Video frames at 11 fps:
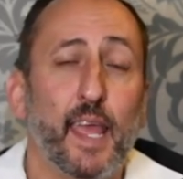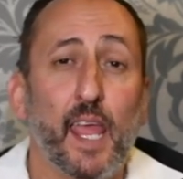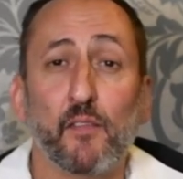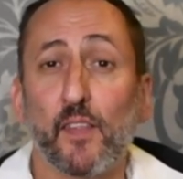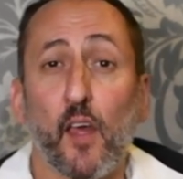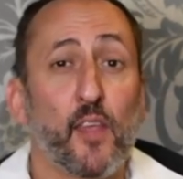
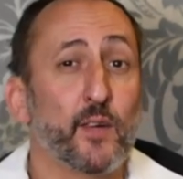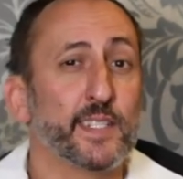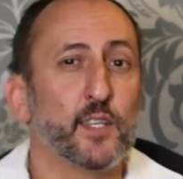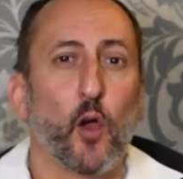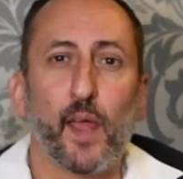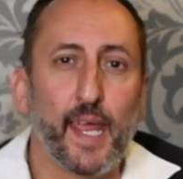even though there is
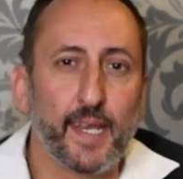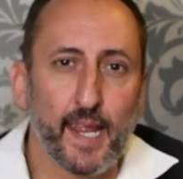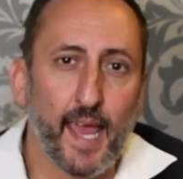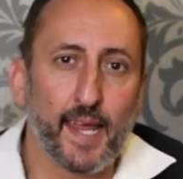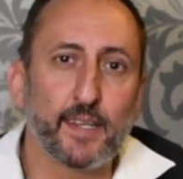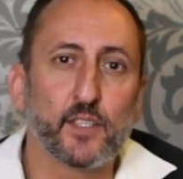no heat
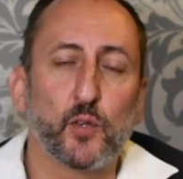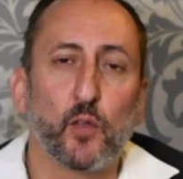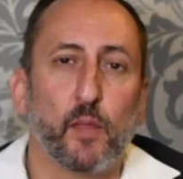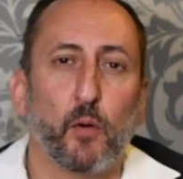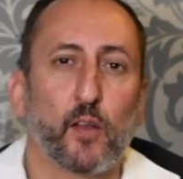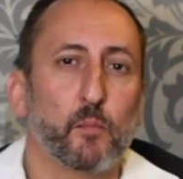added to
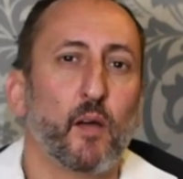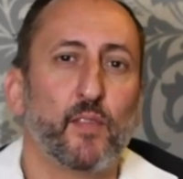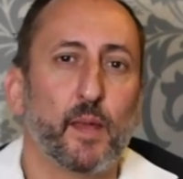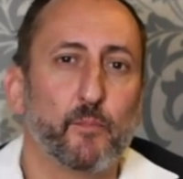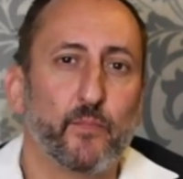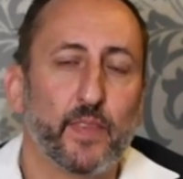the bottom of
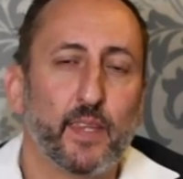them.